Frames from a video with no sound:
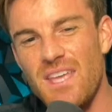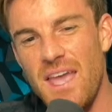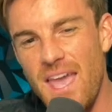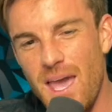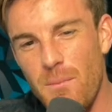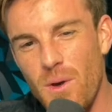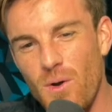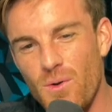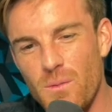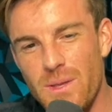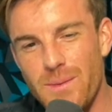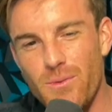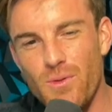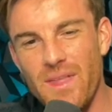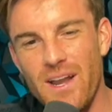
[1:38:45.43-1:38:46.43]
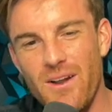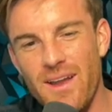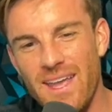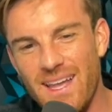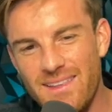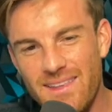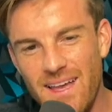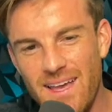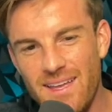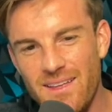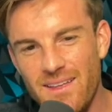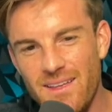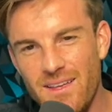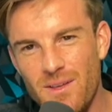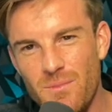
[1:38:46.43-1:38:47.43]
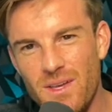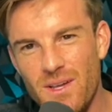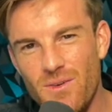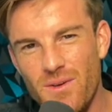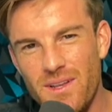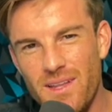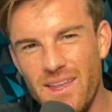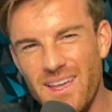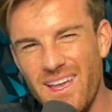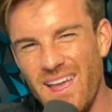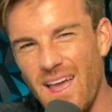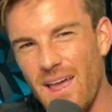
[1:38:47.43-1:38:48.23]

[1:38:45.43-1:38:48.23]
ammo to people that are anti bitcoin like